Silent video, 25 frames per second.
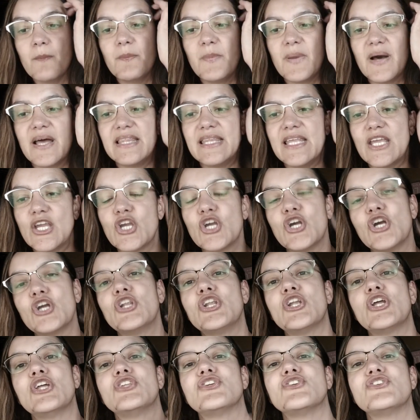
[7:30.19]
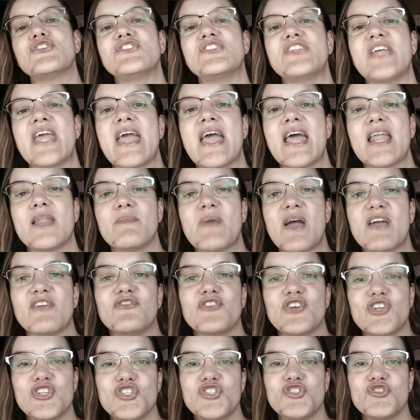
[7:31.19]
but they couldn't understand my
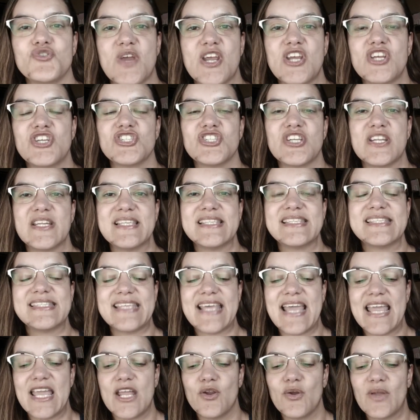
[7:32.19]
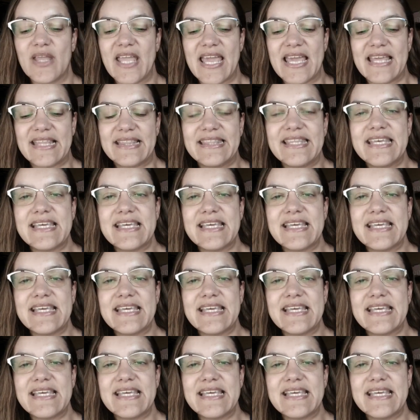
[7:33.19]
frustration in saying, okay,